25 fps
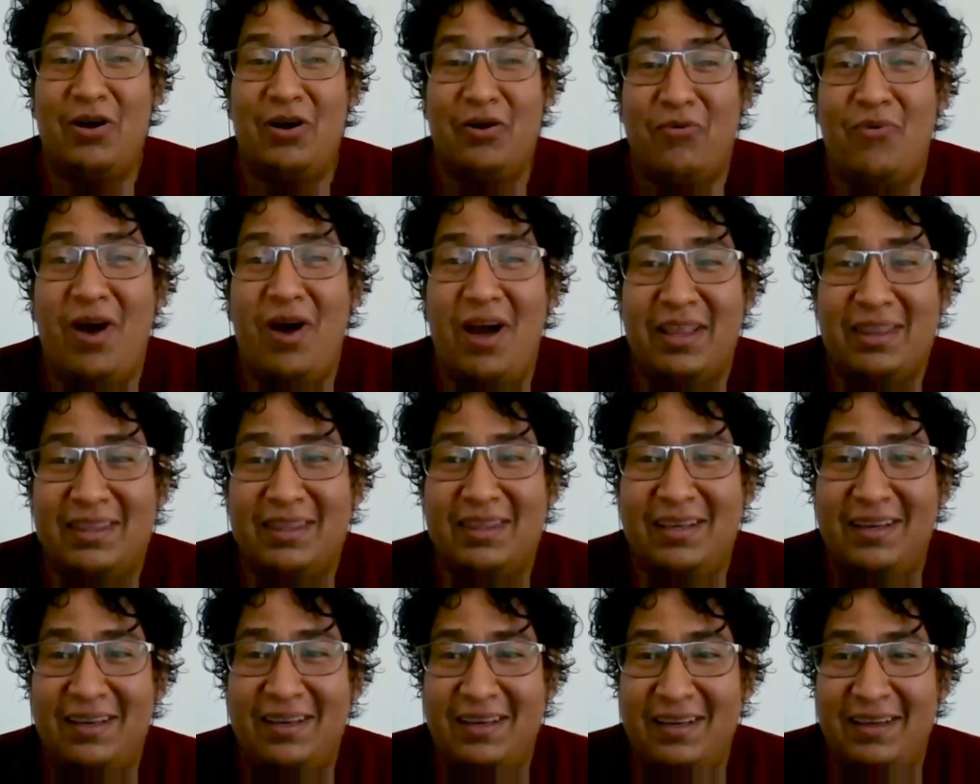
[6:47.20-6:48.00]

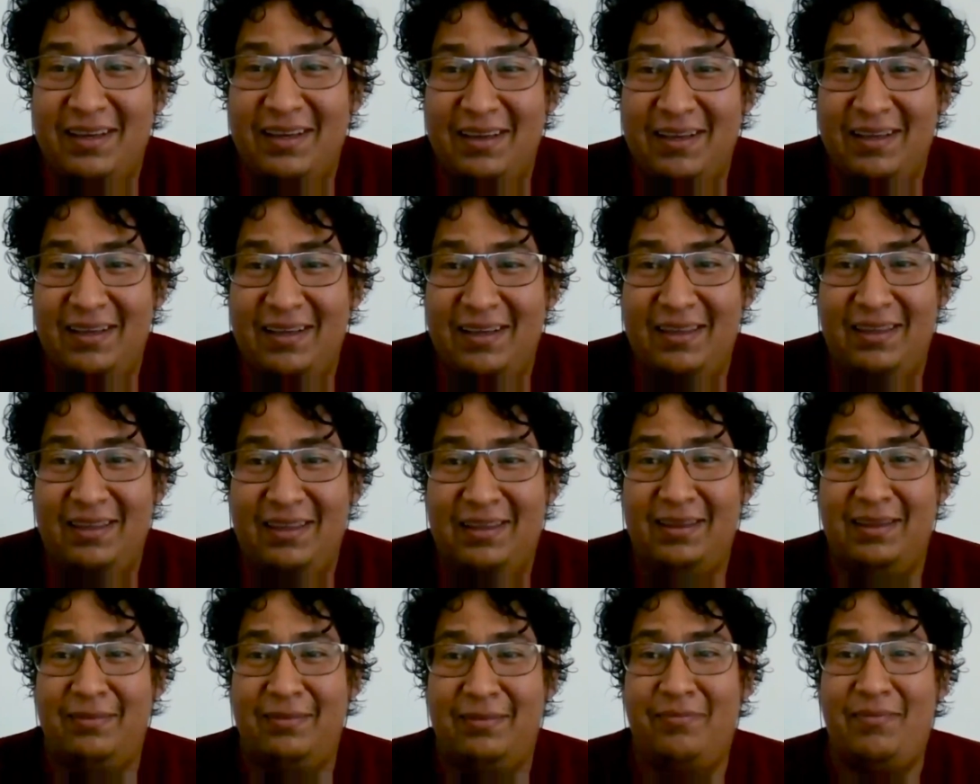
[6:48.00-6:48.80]
what
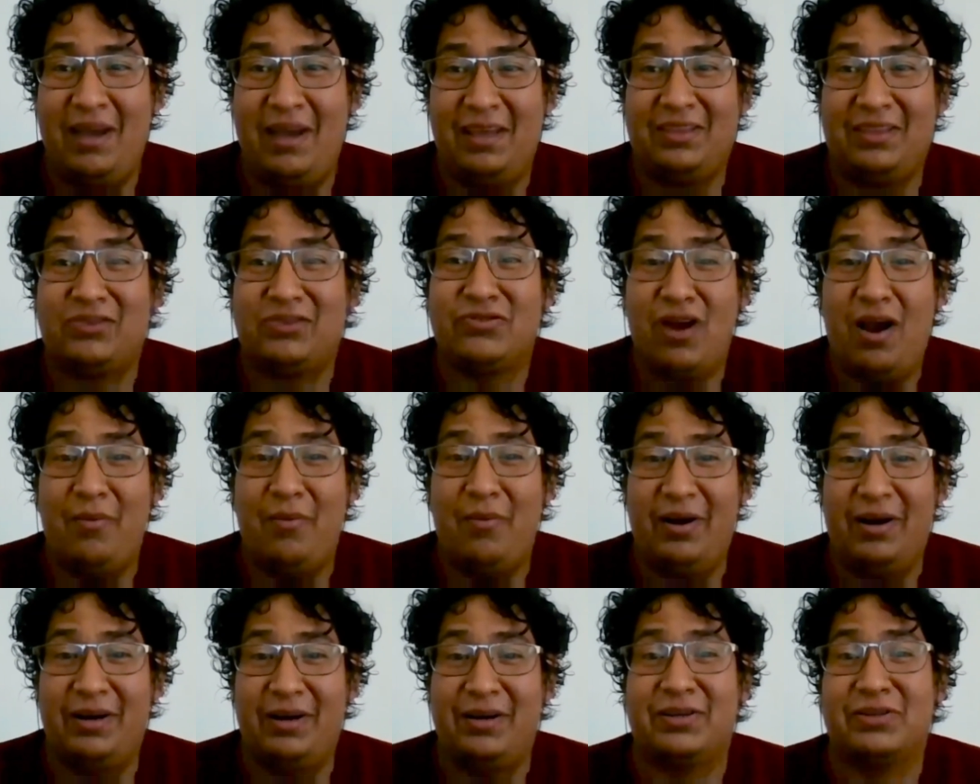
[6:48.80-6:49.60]
my
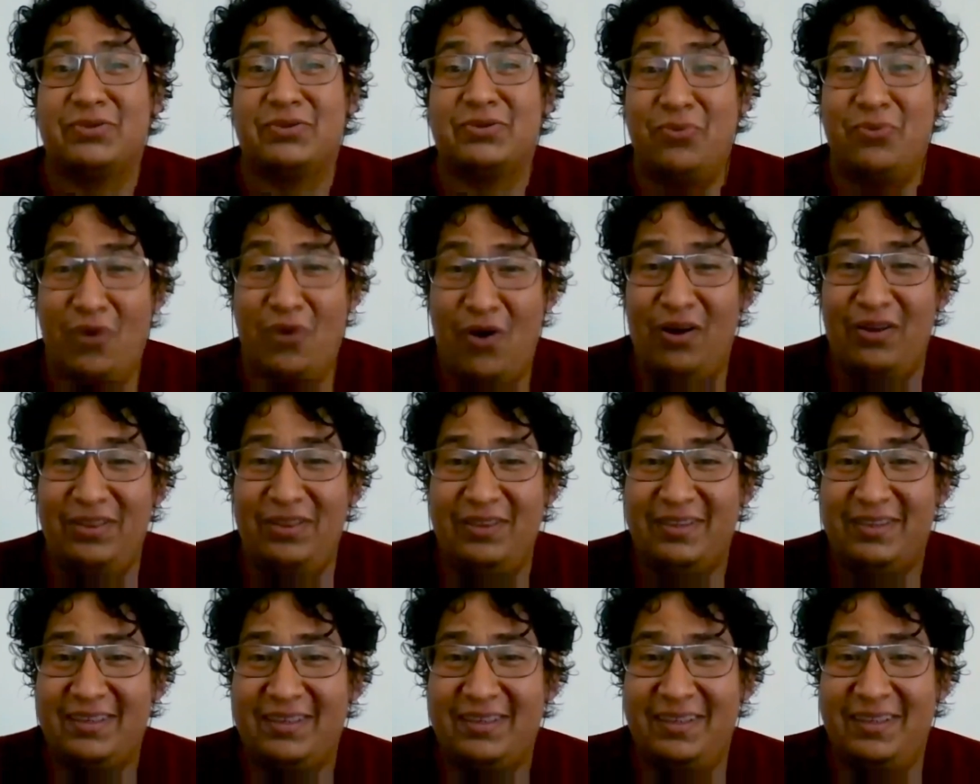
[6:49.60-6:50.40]
travelers
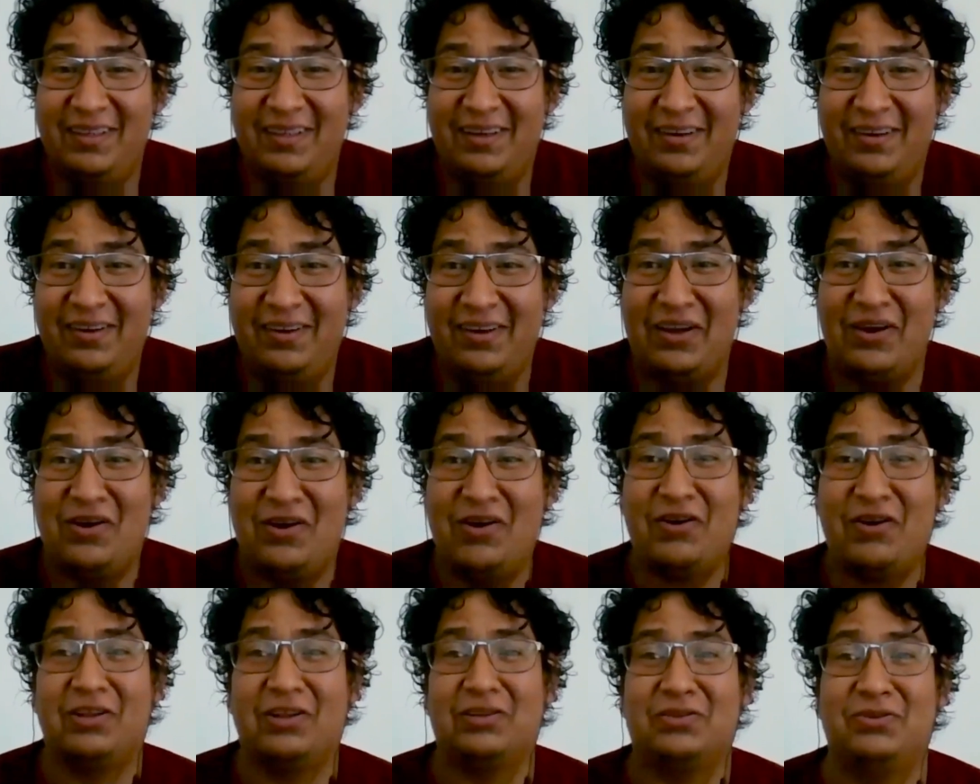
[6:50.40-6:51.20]
want, no, in
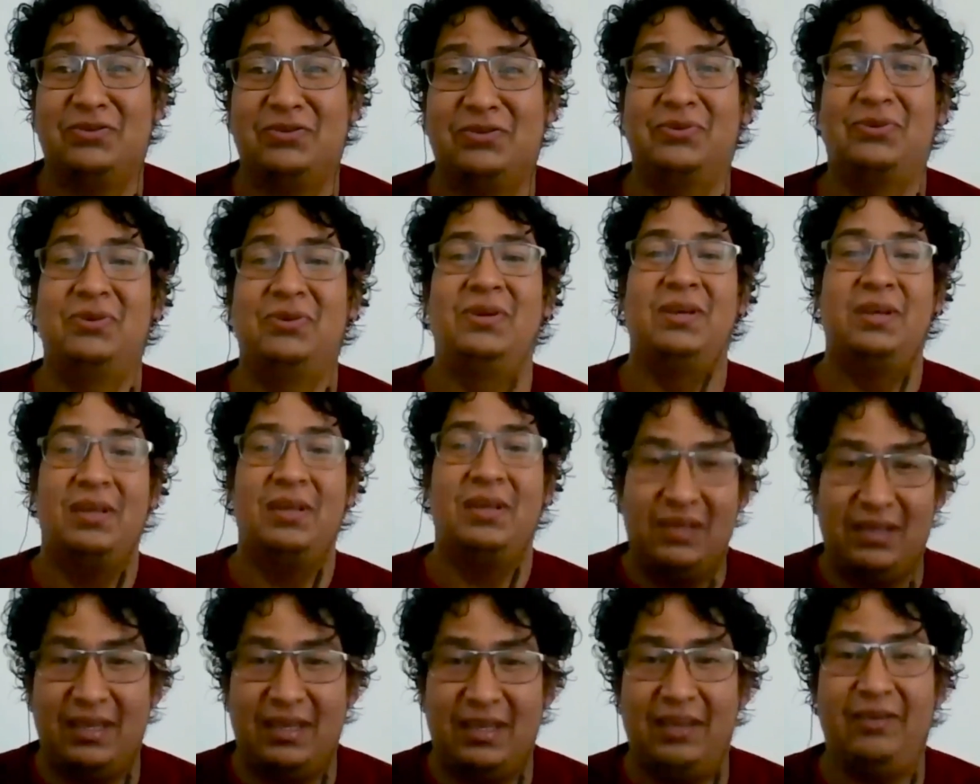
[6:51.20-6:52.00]
order to
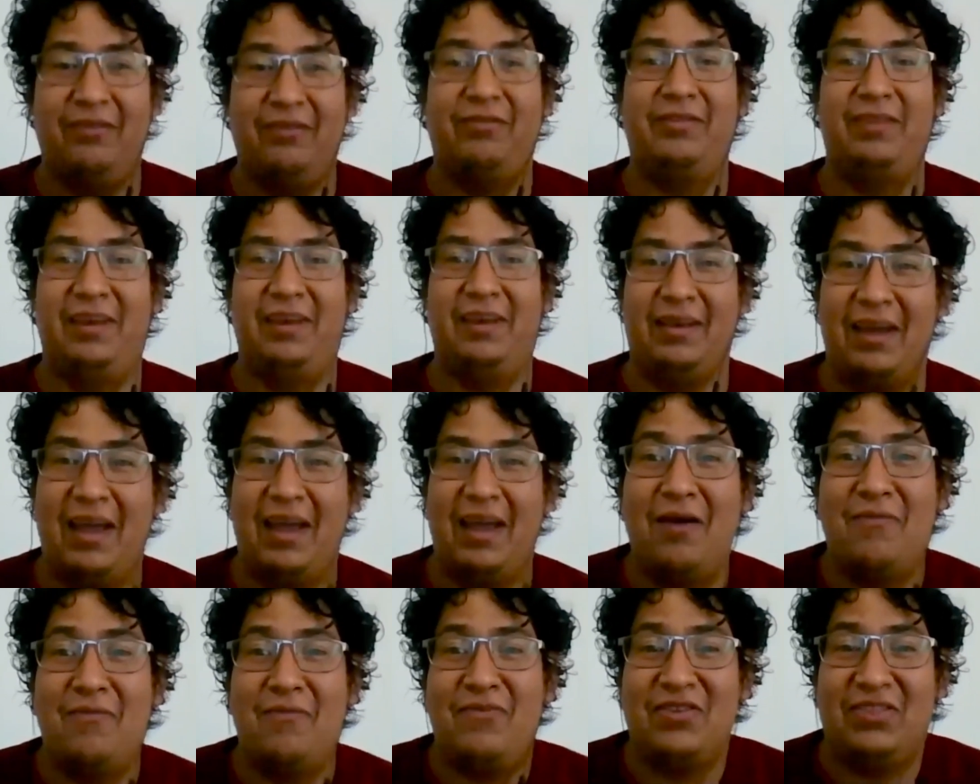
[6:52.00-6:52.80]
give them
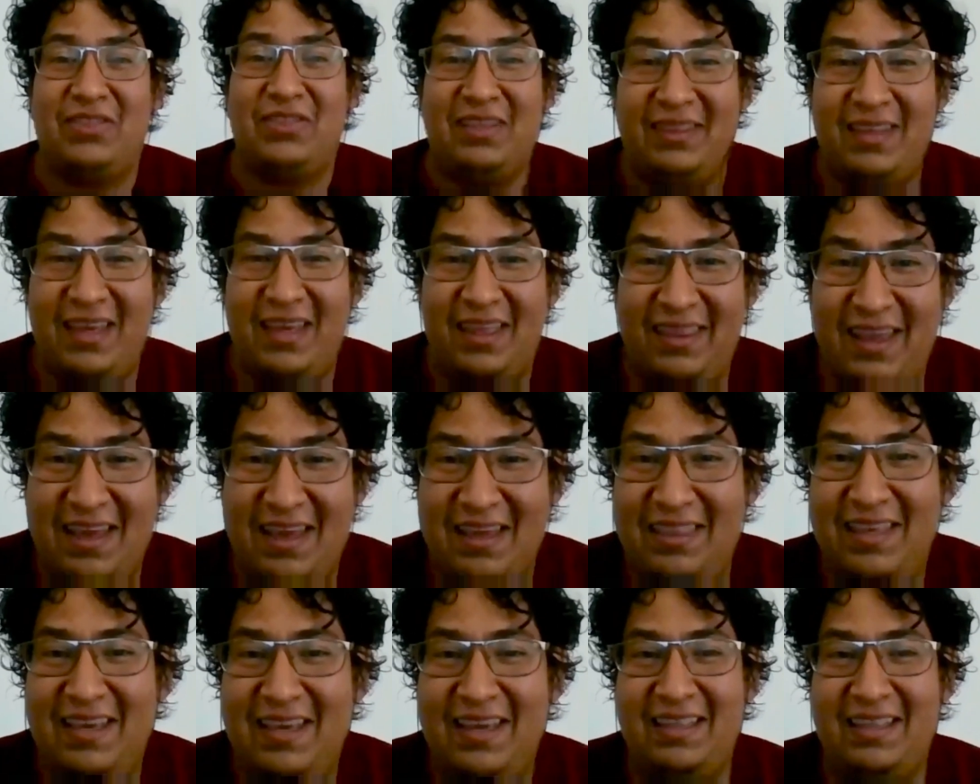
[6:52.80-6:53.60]
everything that
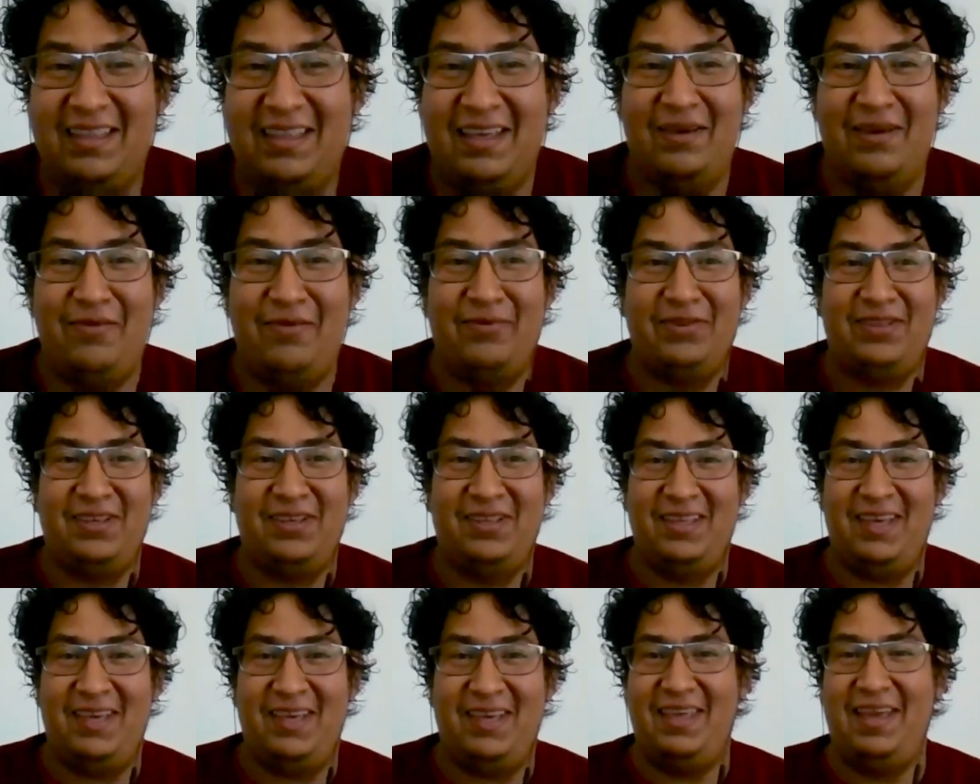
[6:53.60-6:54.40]
they need,
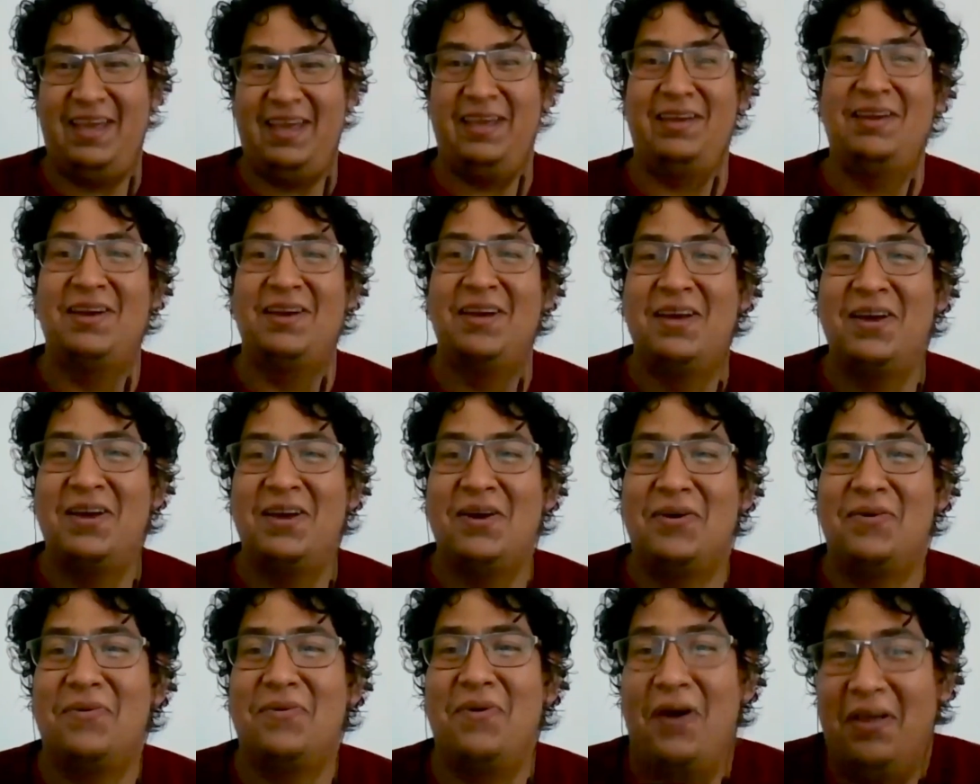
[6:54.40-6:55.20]
everything that they
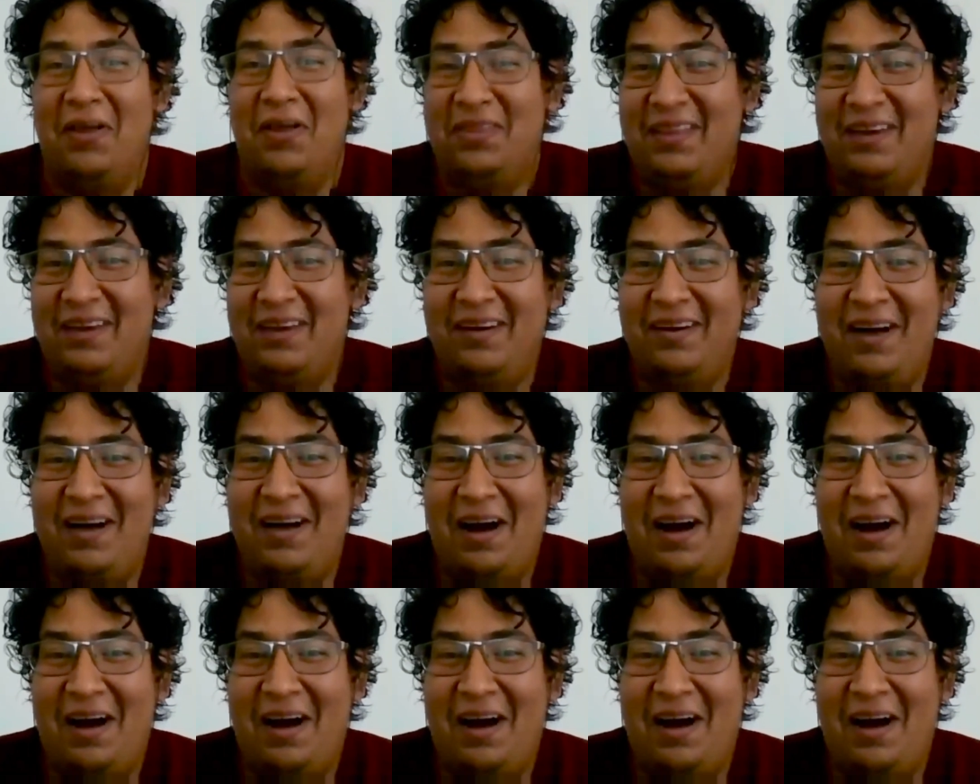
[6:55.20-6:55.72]
want, no.